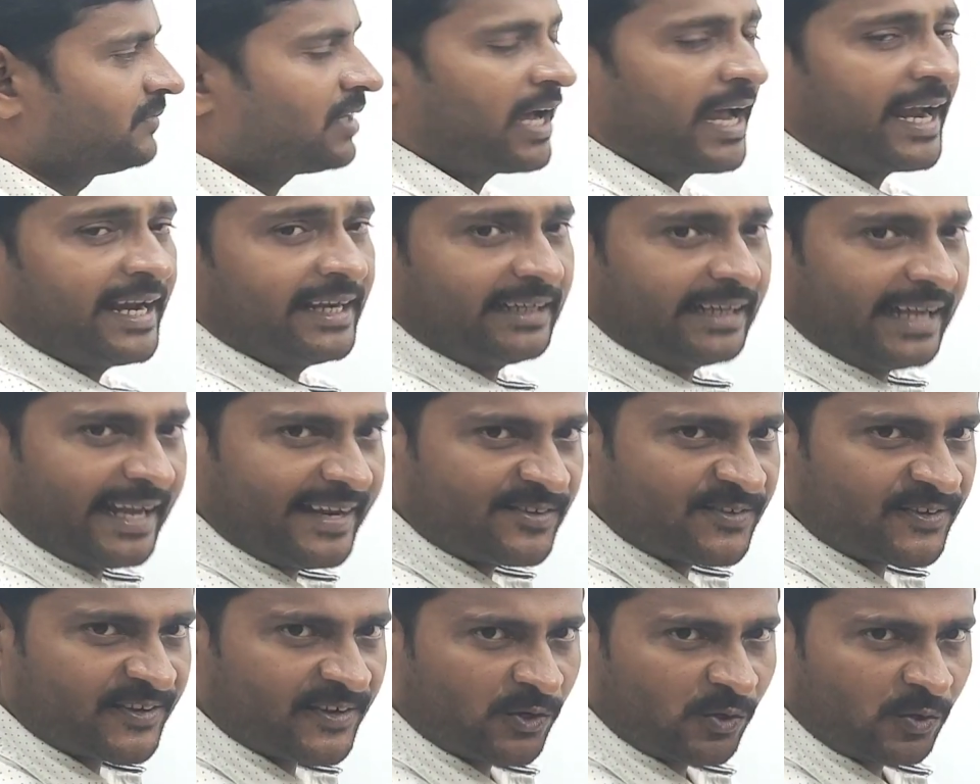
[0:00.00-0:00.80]
I
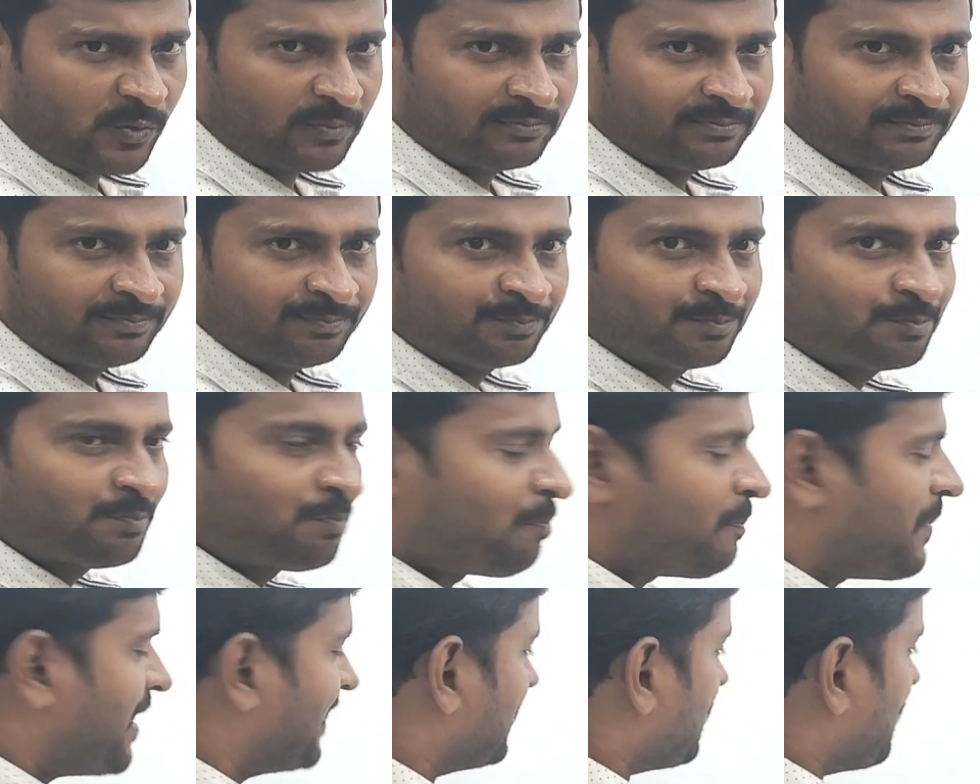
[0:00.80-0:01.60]
teach you
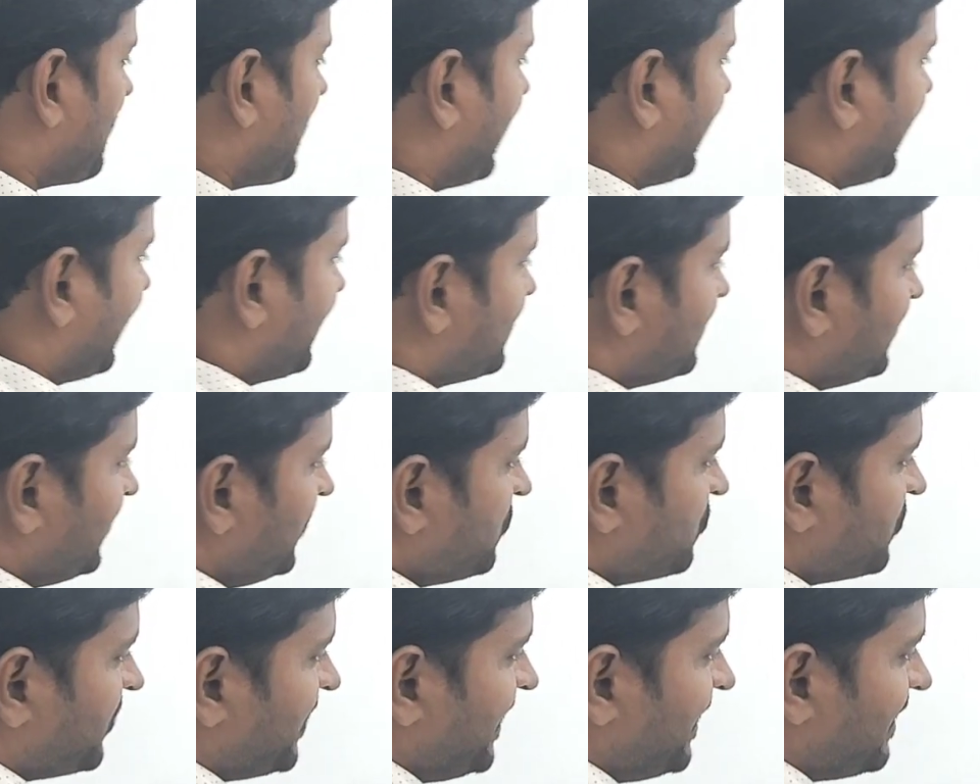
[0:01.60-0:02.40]
mathematics.
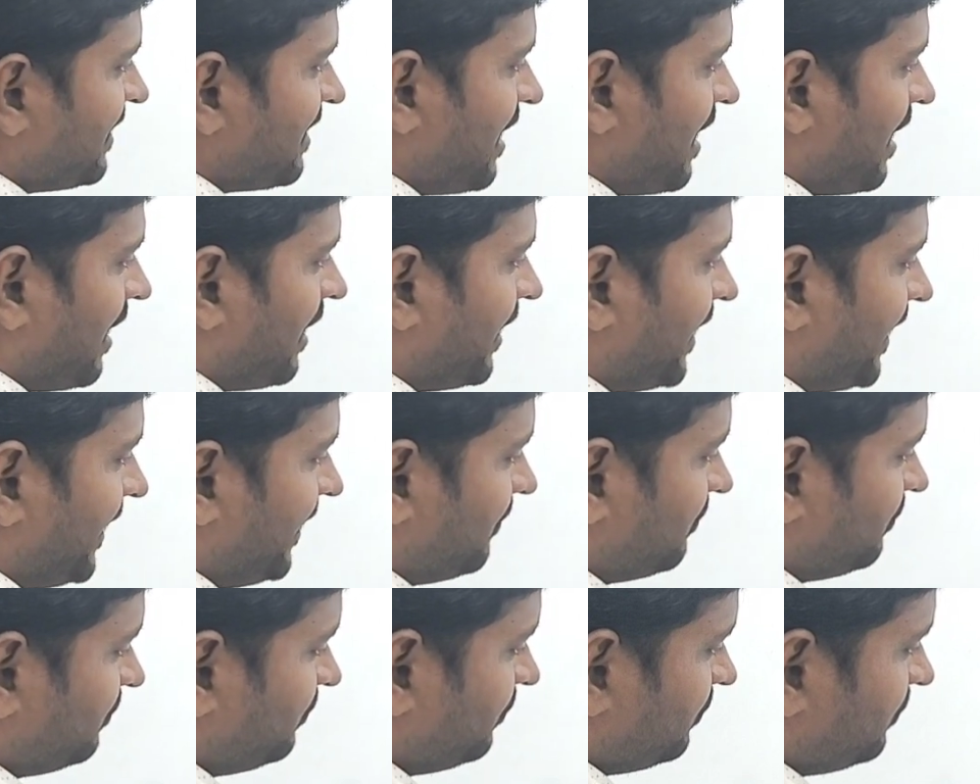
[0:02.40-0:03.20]
You see,
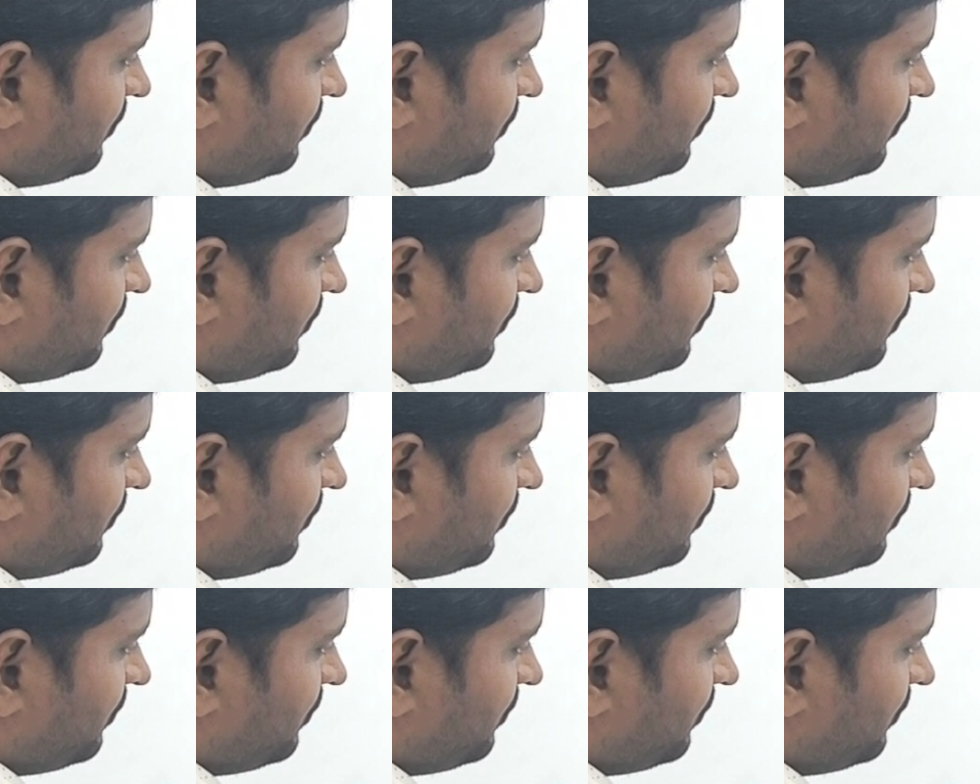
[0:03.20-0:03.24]
I,